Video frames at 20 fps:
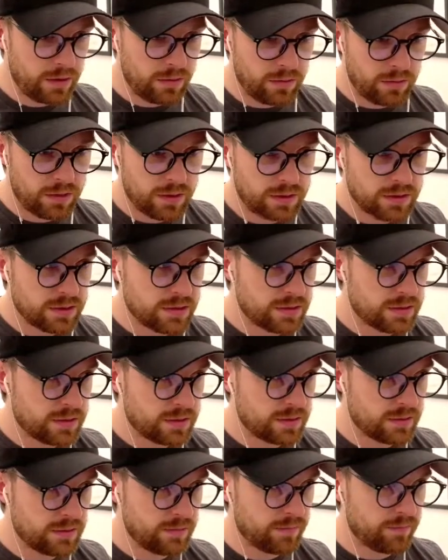
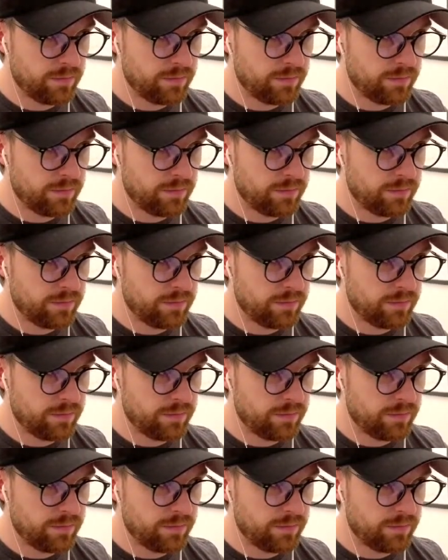units.